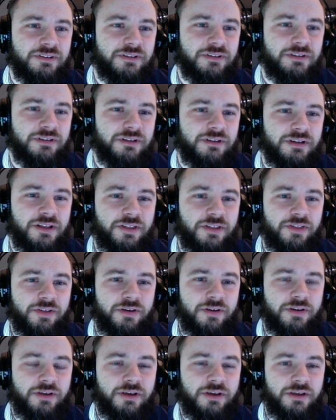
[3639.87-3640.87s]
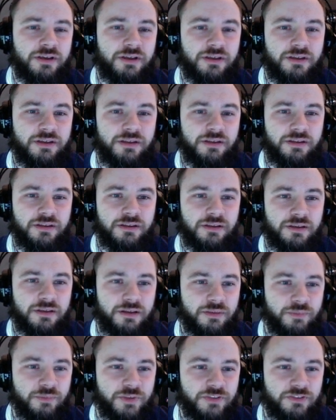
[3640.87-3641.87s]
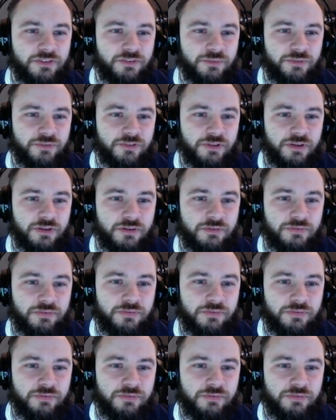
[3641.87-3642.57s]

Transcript: I thought I I missed some stuff.